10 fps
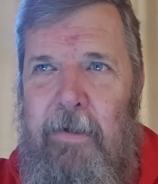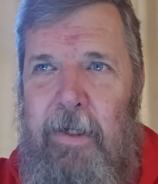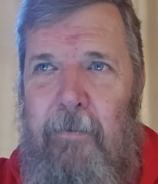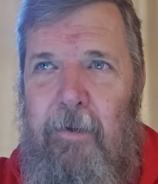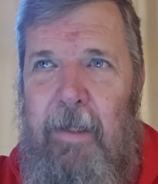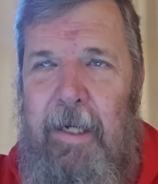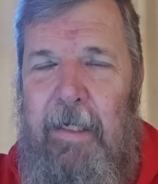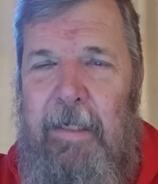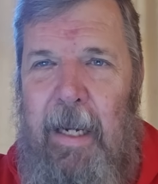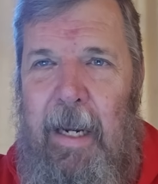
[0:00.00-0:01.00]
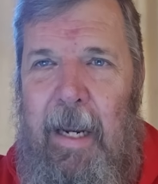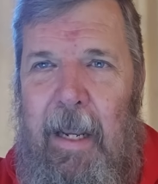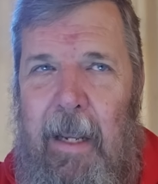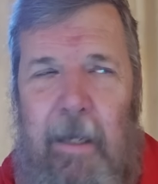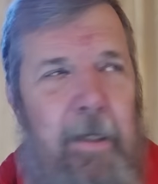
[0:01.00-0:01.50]
you will need
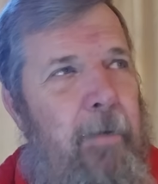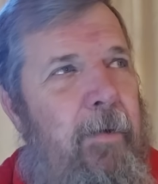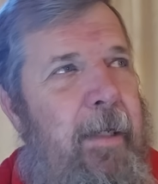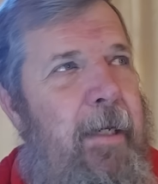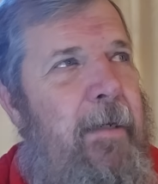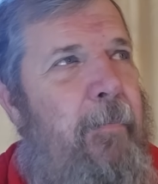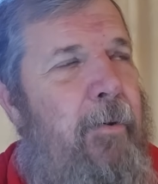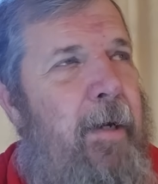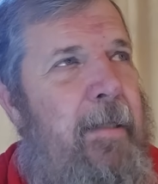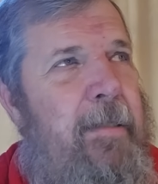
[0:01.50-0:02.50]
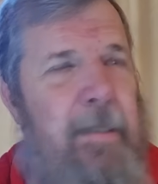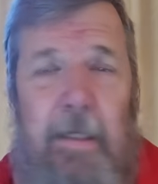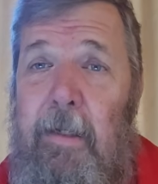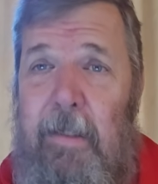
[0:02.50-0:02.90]
to put